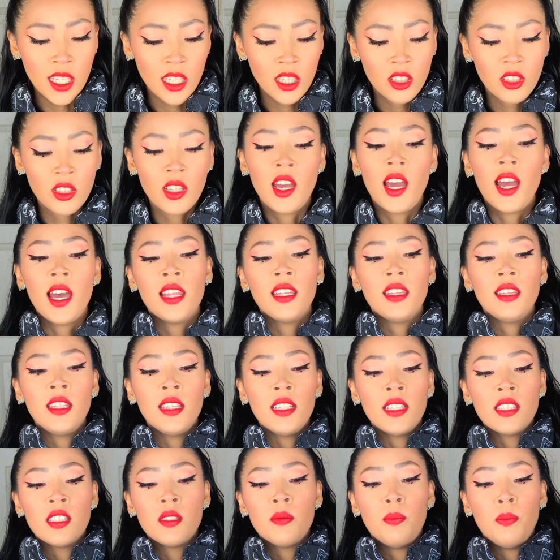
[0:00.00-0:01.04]
to add
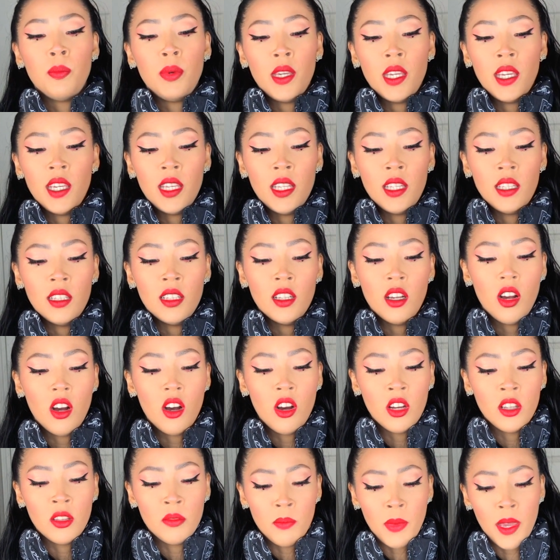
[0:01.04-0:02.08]
this pin
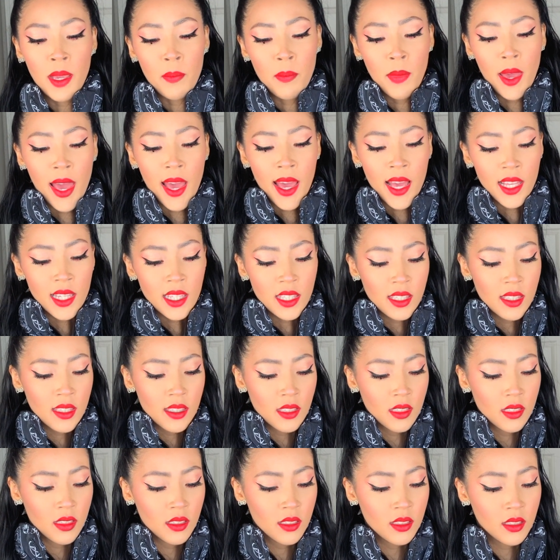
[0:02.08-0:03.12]
on my mask,
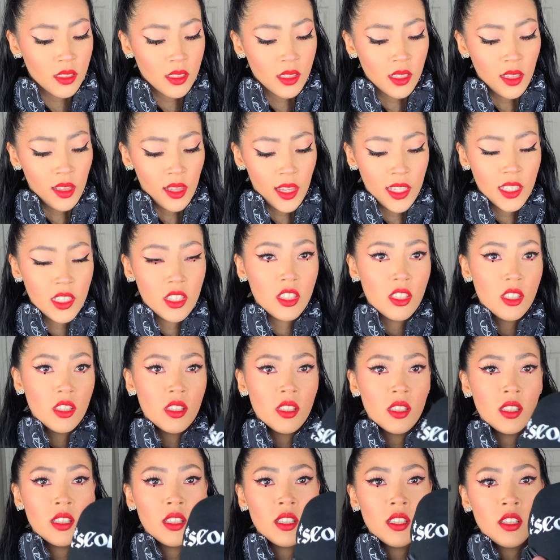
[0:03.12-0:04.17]
like just in
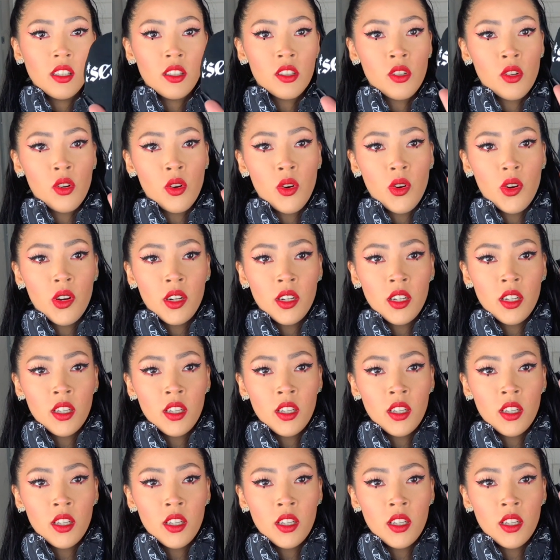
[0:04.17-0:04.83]
the little corner